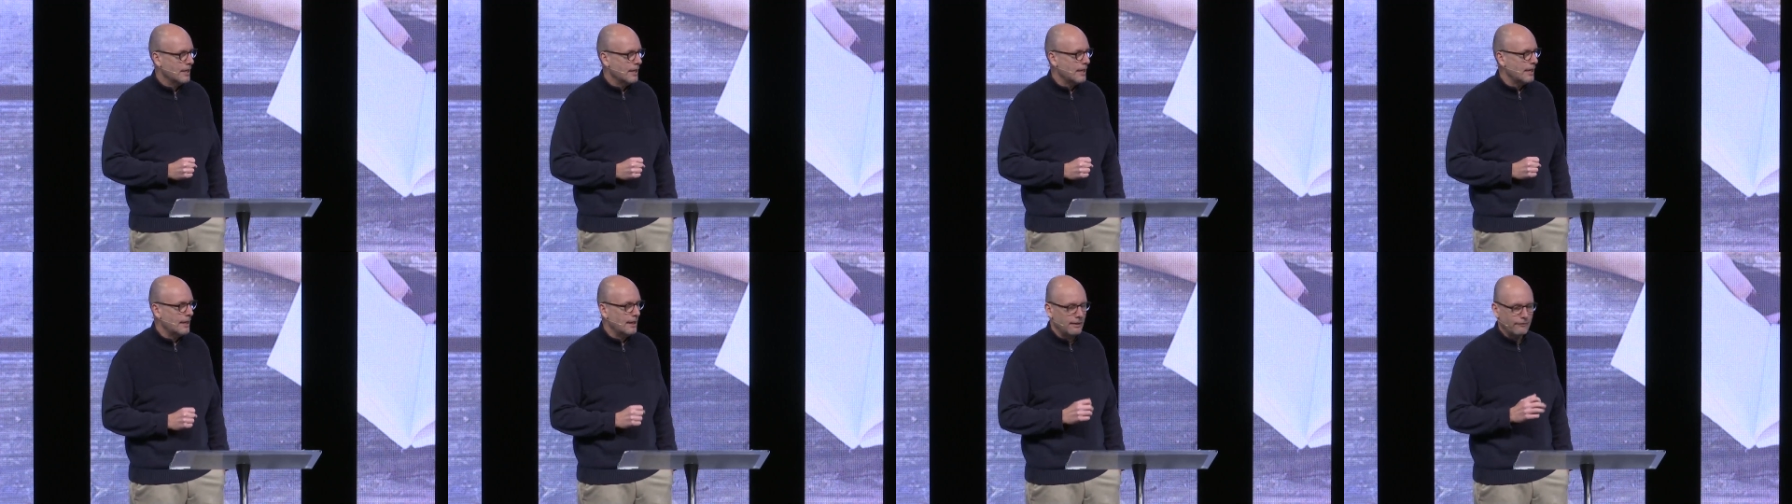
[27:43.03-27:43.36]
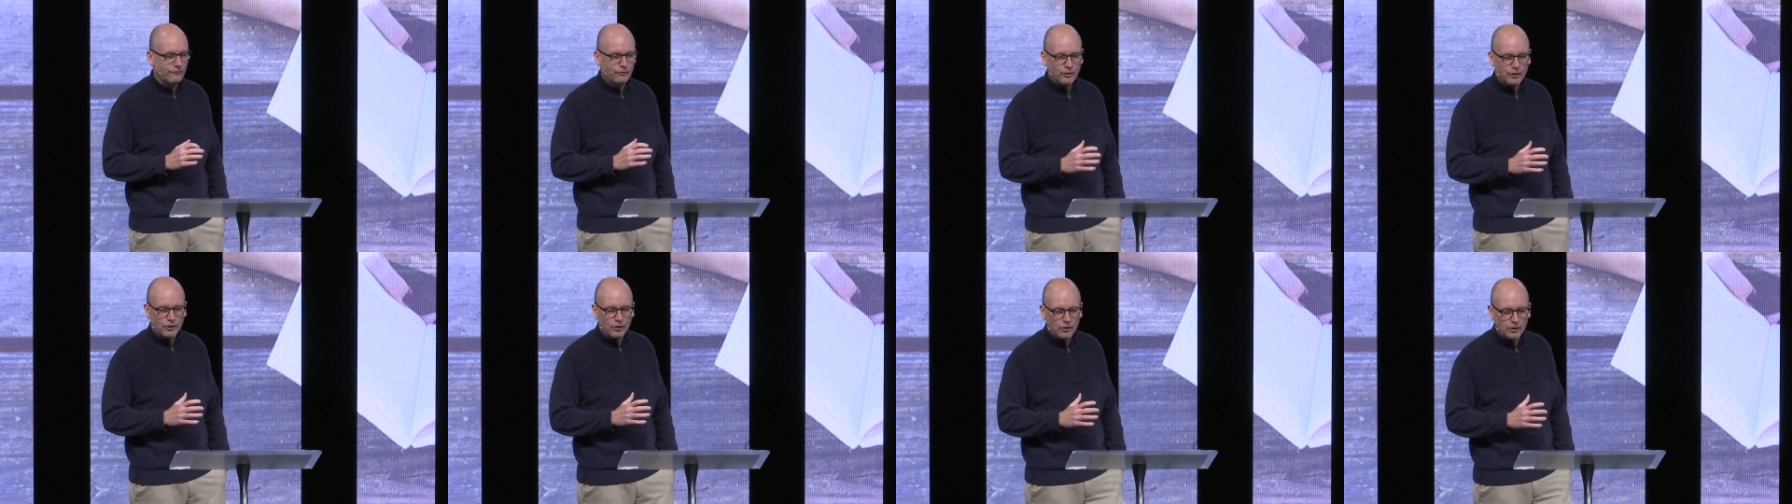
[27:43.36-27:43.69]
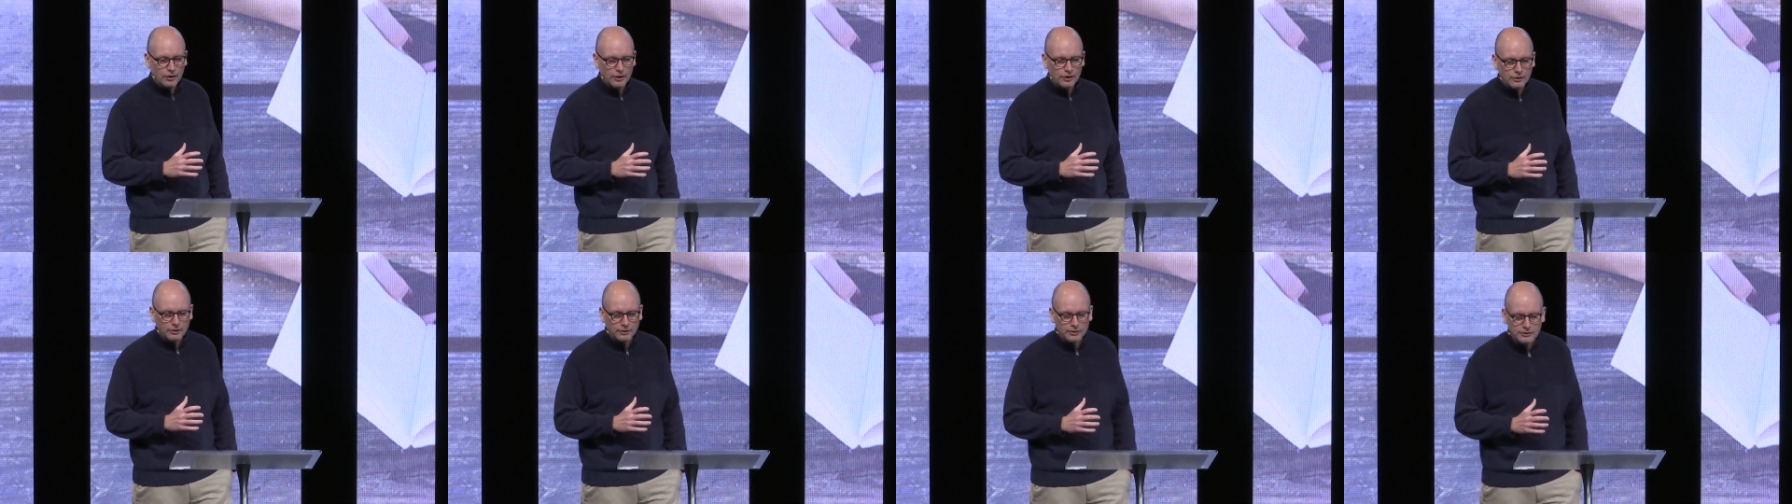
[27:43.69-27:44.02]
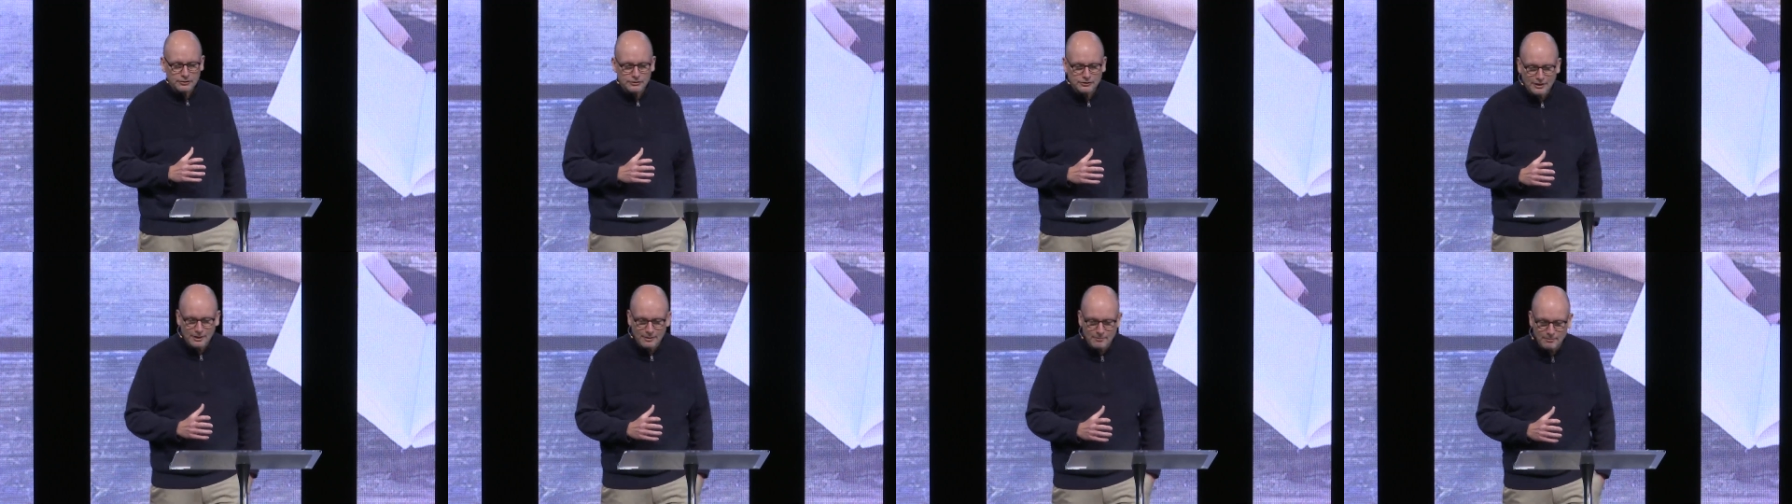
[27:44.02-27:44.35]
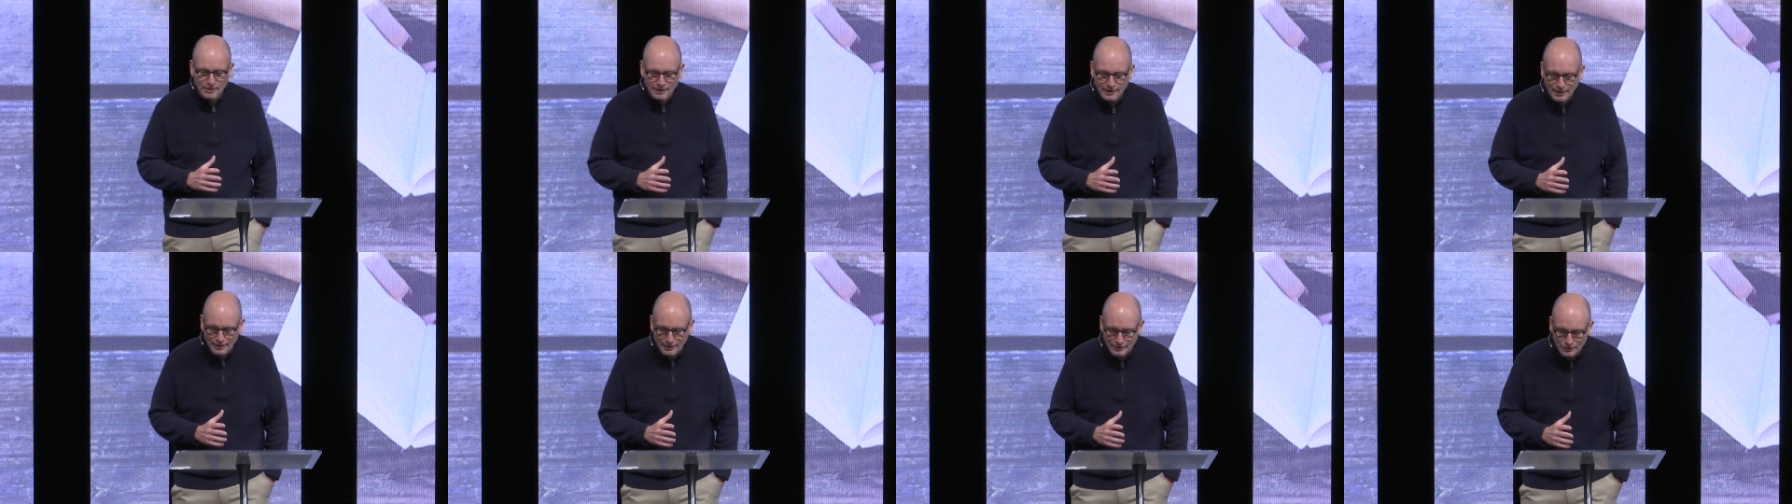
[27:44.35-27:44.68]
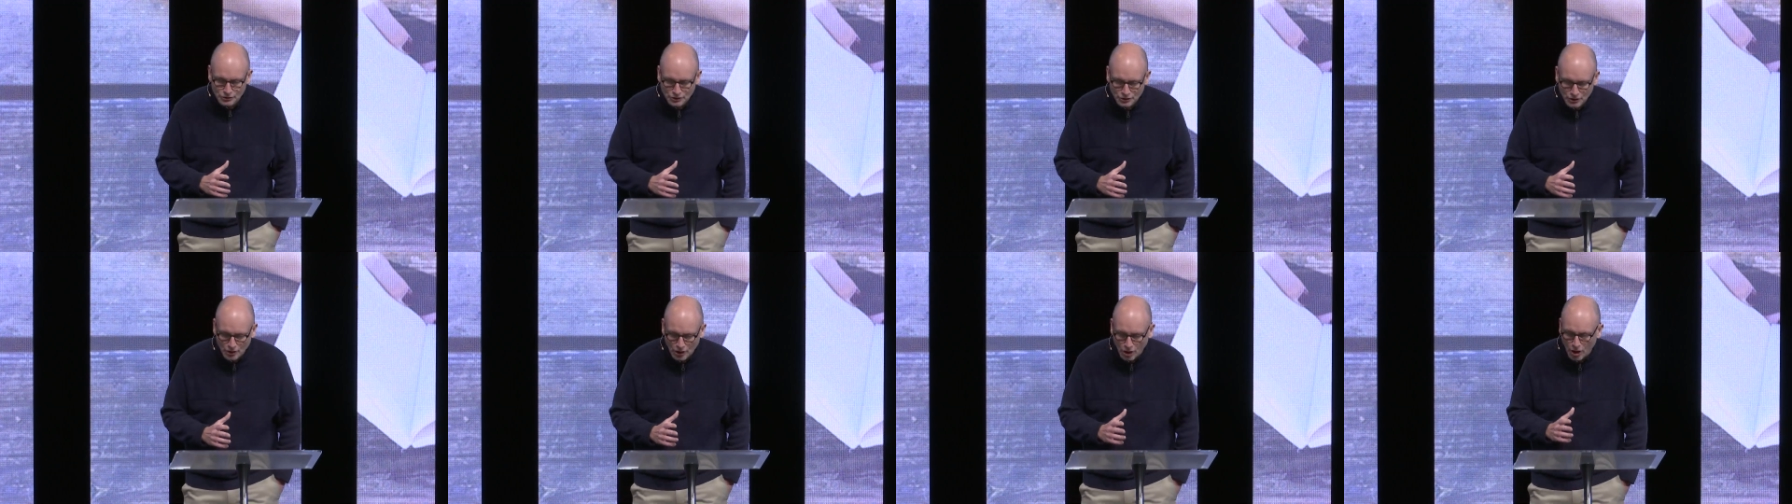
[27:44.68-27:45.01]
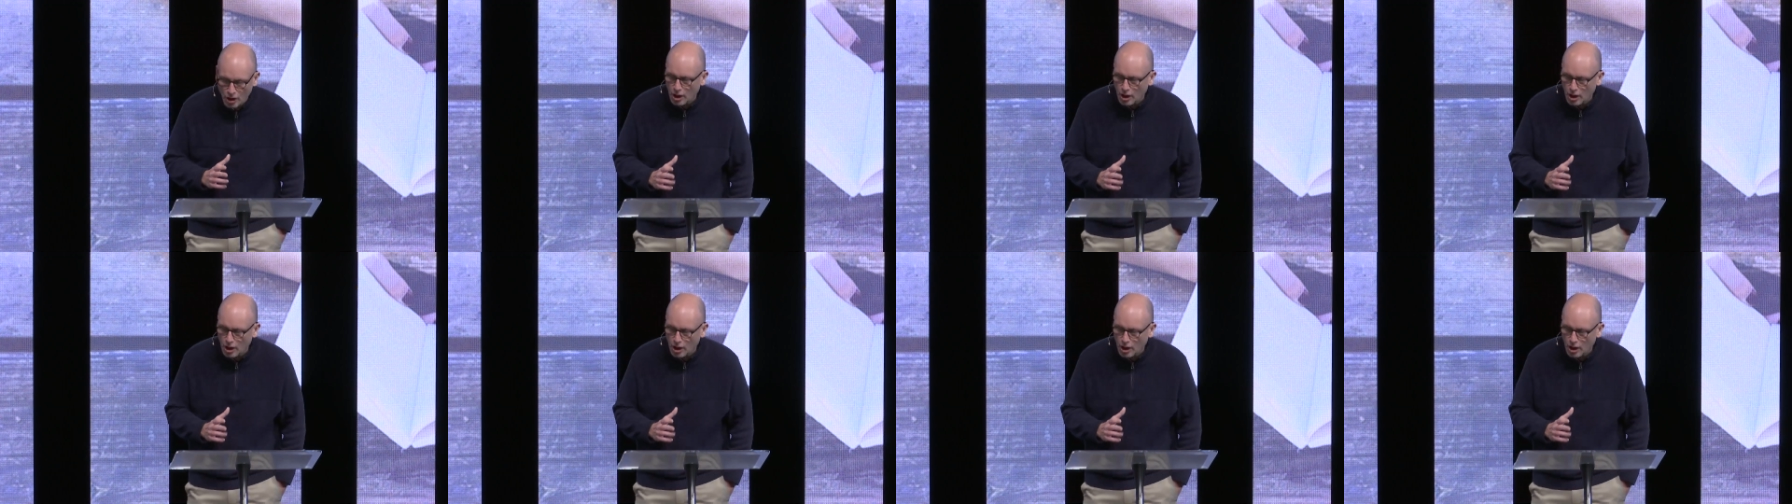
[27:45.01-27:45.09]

And if we all get on the same page,